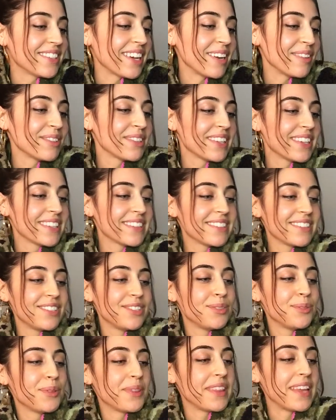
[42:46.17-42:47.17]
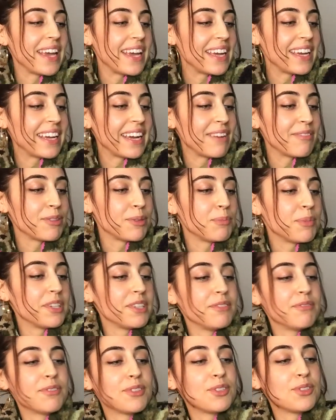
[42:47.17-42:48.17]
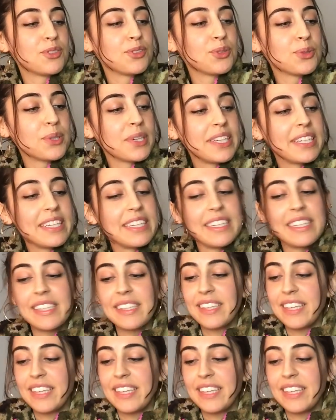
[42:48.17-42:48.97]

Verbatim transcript: I would like to thank everybody for joining.